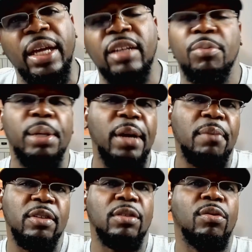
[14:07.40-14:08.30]
Because remember, I'm
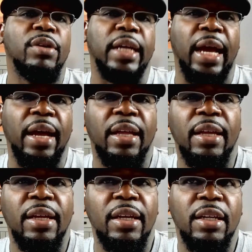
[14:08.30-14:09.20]
a story guy.
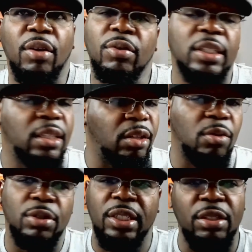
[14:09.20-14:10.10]
Don't just
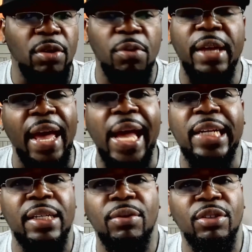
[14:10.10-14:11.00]
throw me
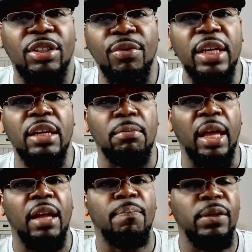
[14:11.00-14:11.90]
action on the screen,
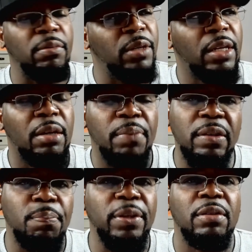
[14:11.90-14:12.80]
man.
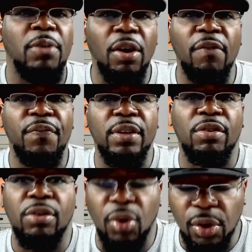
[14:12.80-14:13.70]
Put some heartfelt
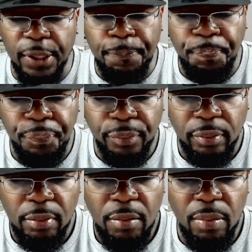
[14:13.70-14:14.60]
story
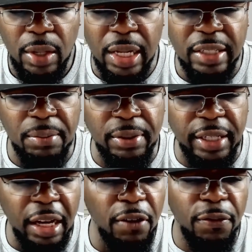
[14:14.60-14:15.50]
and some
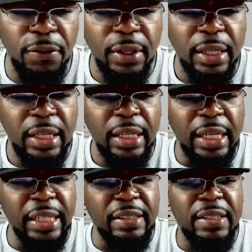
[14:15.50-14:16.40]
depth
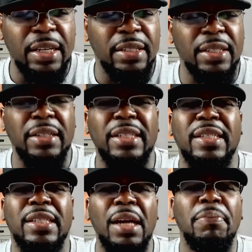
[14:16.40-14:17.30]
and
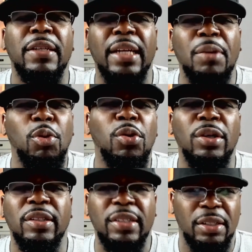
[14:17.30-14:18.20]
just something more
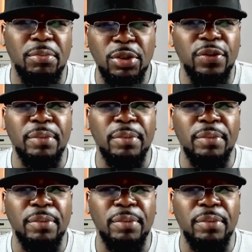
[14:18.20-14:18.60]
to the movie.